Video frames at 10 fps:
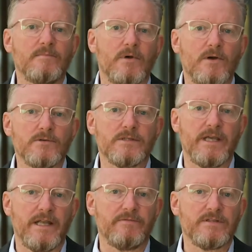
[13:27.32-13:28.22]
most
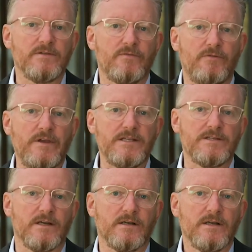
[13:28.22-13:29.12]
innovative
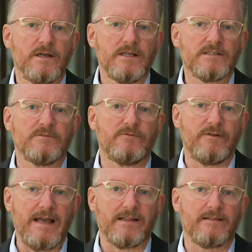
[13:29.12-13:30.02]
feature is the
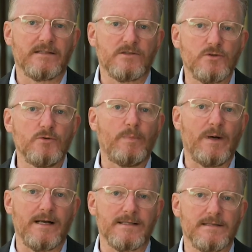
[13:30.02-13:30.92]
fact that two
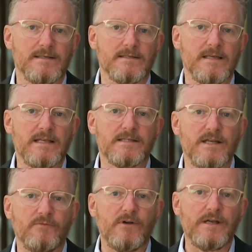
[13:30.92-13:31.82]
parties, as
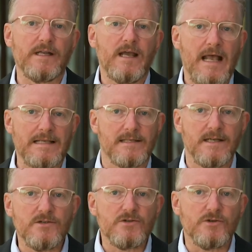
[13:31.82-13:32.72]
different as an
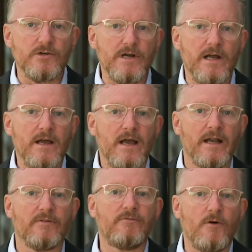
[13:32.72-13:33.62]
insurer
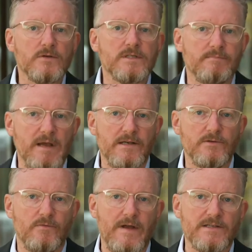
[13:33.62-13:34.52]
and a faucet
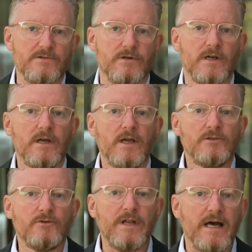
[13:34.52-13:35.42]
manufacturer,
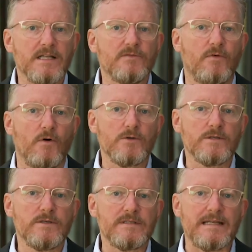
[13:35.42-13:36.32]
unite
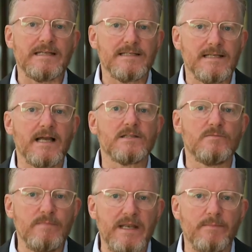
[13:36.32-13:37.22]
forces and decide to
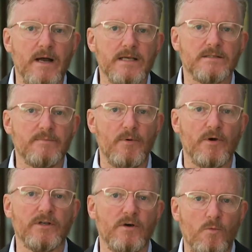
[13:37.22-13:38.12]
minimize the
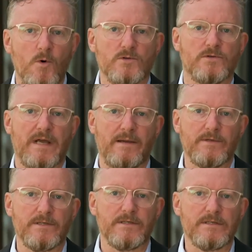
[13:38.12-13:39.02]
burden of water
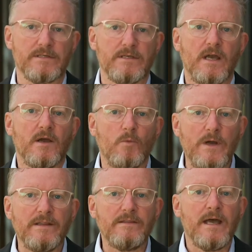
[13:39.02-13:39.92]
damages
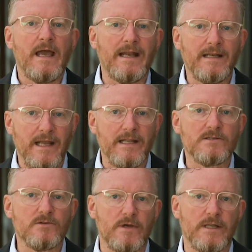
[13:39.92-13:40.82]
with an
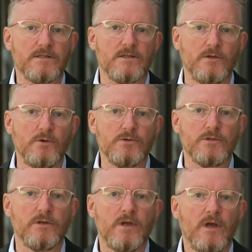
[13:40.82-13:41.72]
end-to-end solution